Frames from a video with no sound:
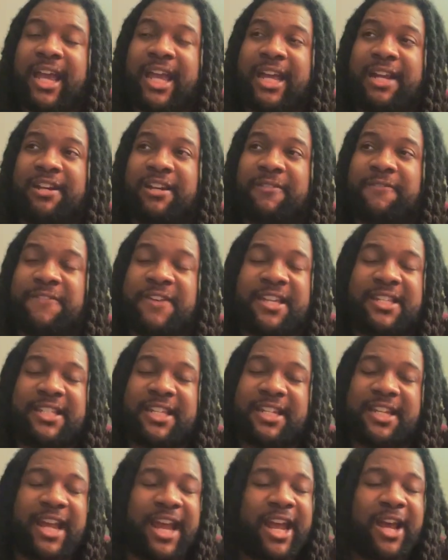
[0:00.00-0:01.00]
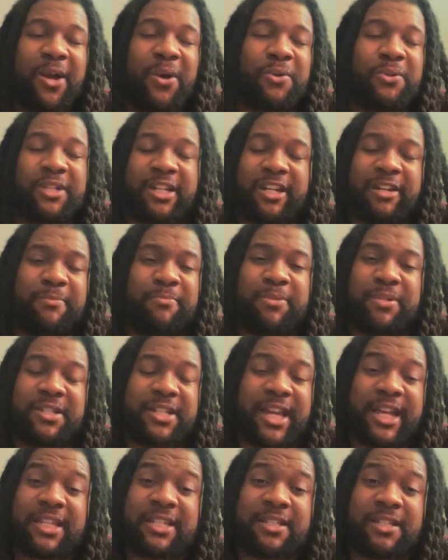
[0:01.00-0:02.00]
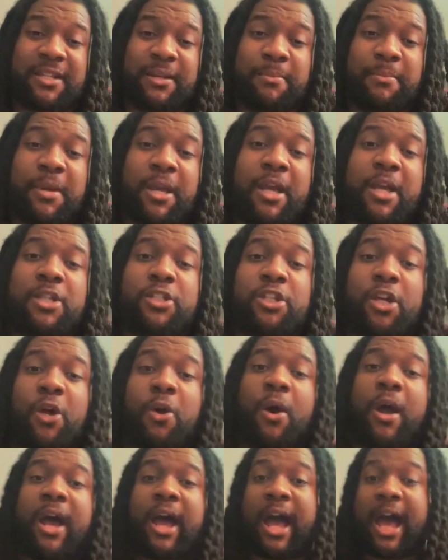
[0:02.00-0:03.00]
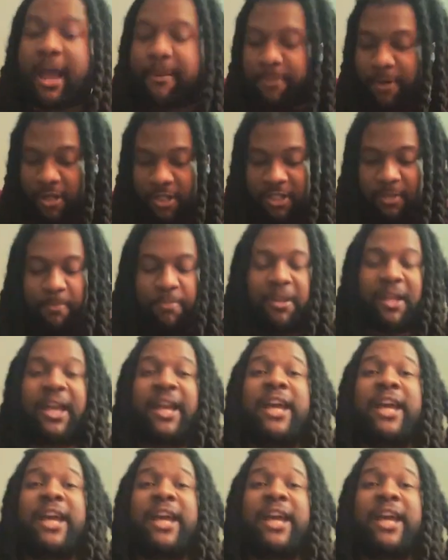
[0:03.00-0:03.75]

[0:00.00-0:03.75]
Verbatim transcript: and fix it down and it protects them. So I bought some